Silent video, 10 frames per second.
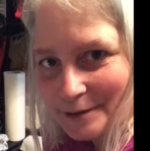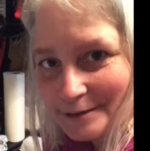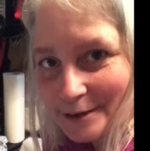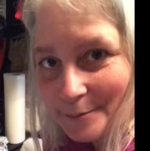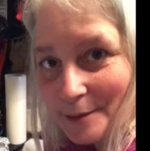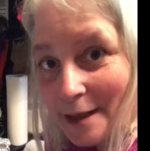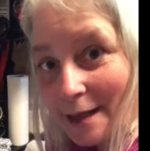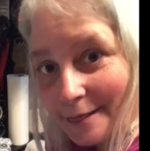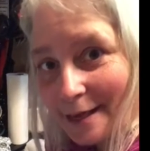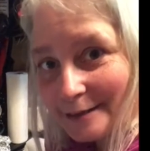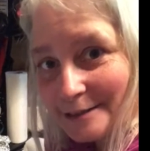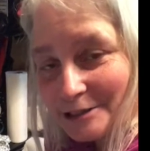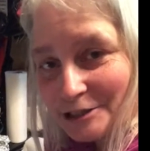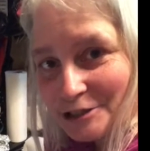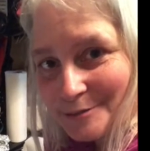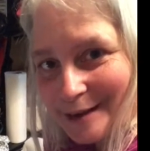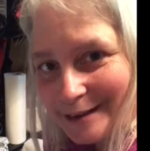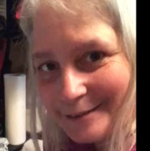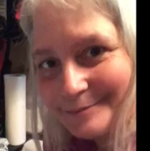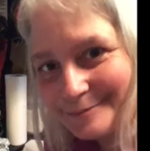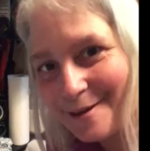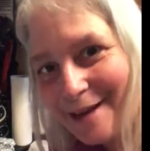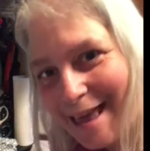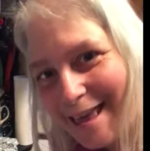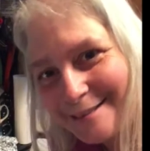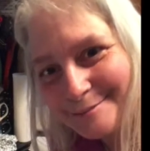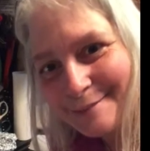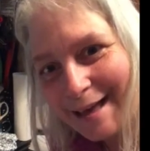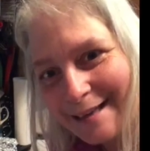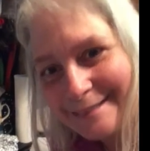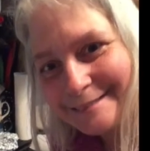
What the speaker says: So that's ginger bug. Okay, bye.